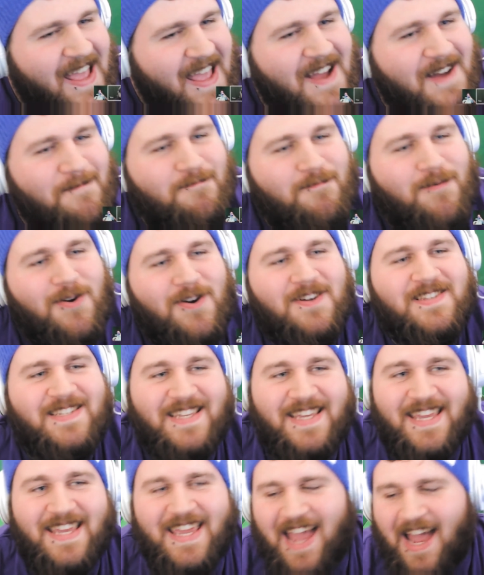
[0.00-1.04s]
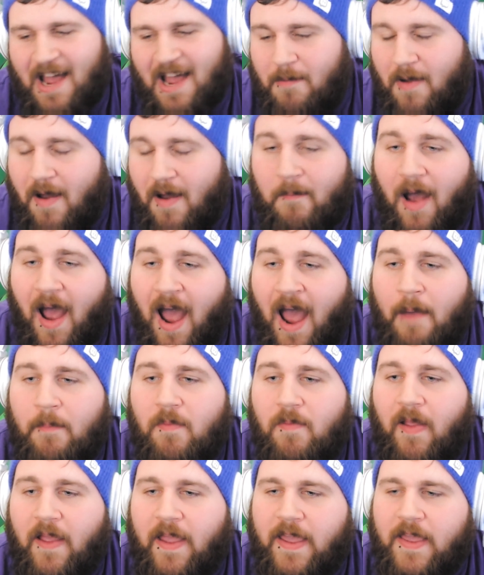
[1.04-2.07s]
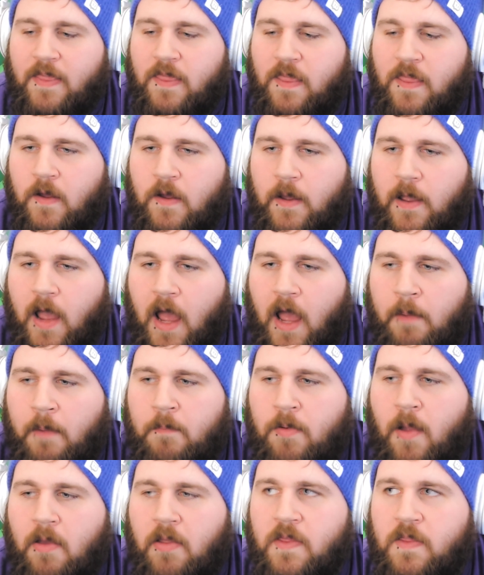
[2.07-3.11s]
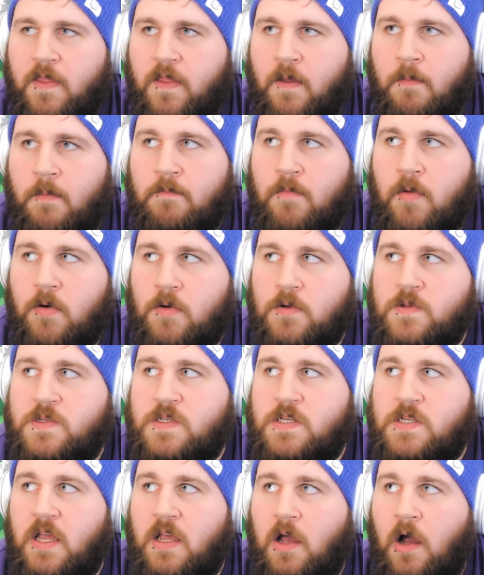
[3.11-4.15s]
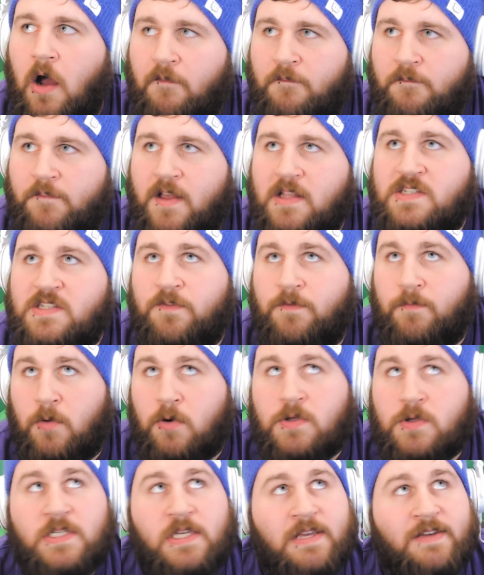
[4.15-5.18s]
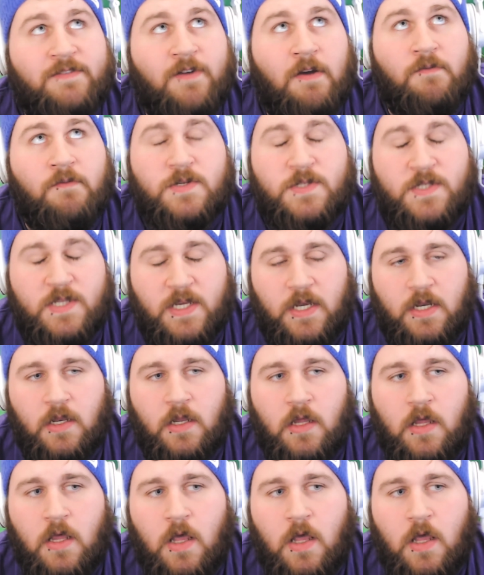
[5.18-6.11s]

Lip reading: Mercy. I'm probably the most offensive Mercy I've ever seen.